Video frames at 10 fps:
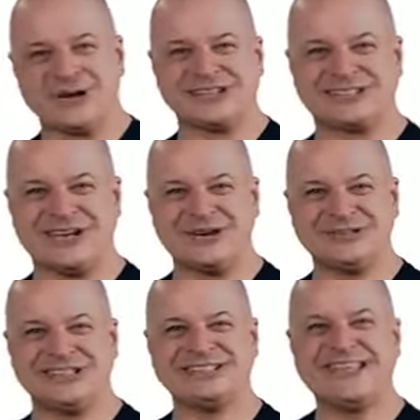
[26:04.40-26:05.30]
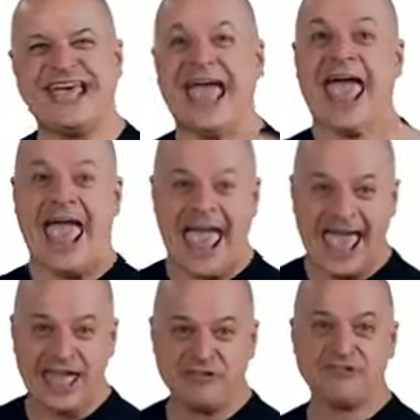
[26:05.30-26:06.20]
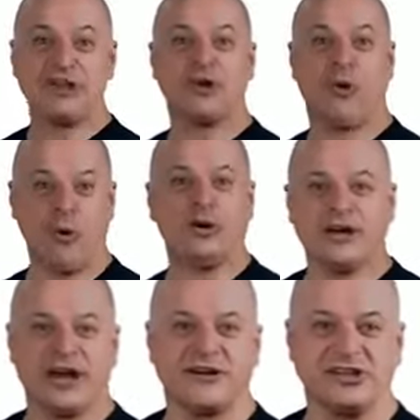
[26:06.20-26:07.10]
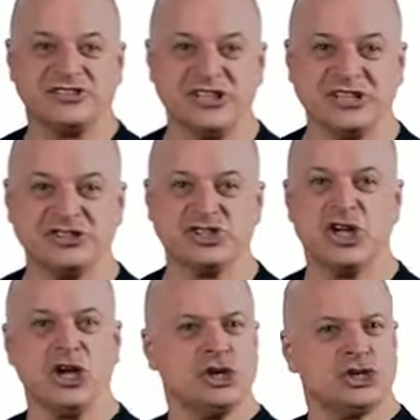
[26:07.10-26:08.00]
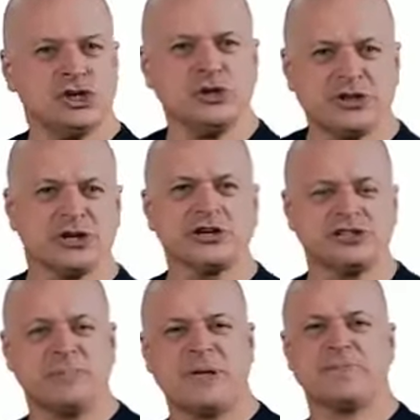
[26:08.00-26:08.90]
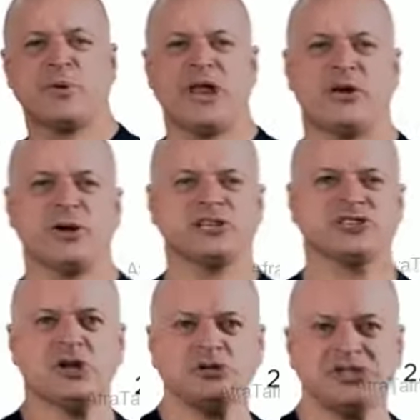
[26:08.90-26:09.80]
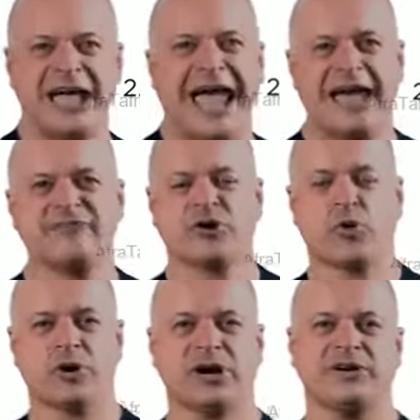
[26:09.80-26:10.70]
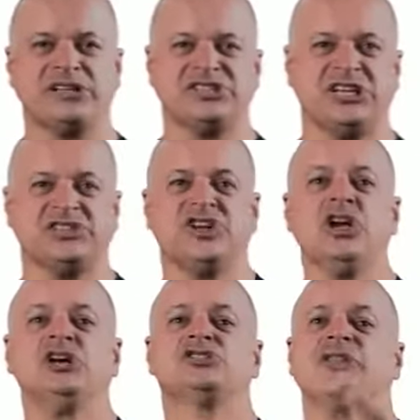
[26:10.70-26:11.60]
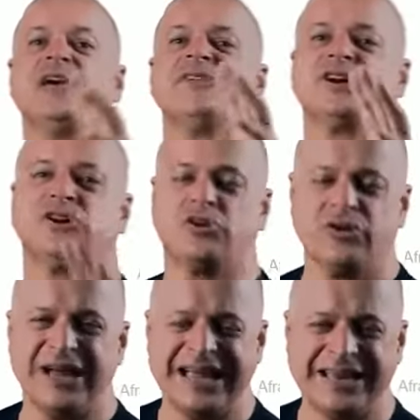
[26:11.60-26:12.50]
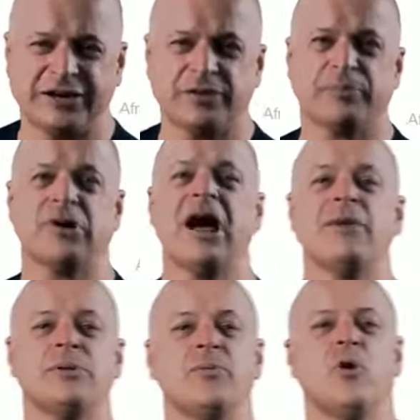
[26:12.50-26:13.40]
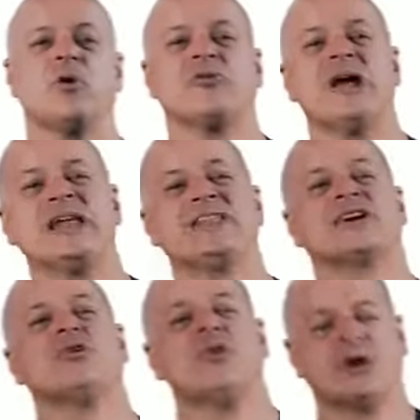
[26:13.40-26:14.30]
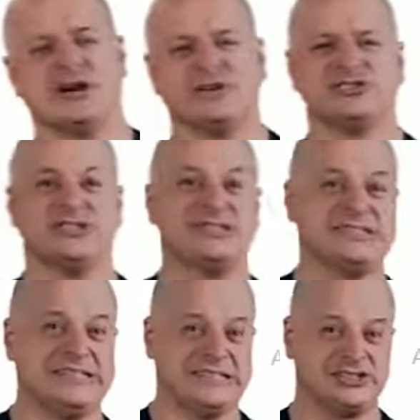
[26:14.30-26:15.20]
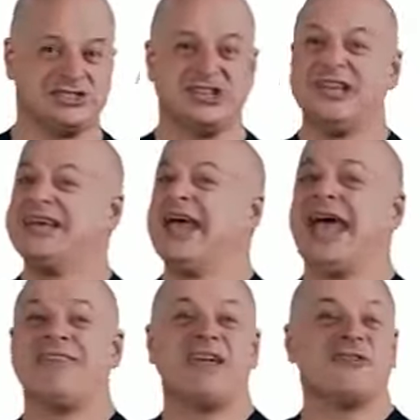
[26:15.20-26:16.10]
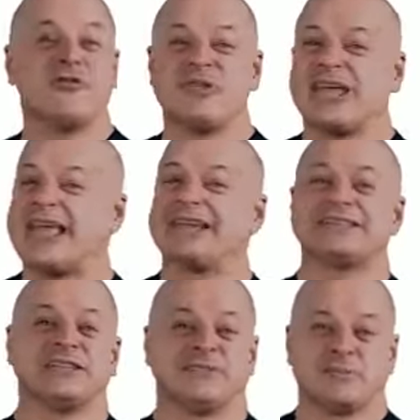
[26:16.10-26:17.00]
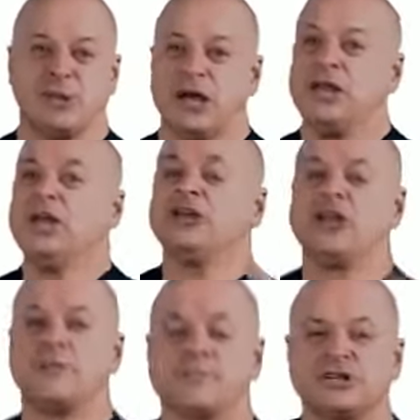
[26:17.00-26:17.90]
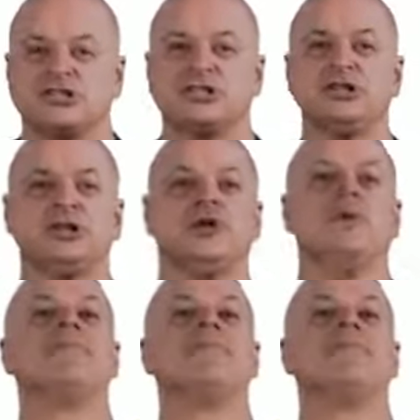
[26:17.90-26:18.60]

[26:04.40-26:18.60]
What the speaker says: stenosis have coronary disease. 2/3 of people with aortic stenosis have coronary disease, so they have a greater problem already. Their coronaries are diseased, and therefore they can't deliver blood. Number 2,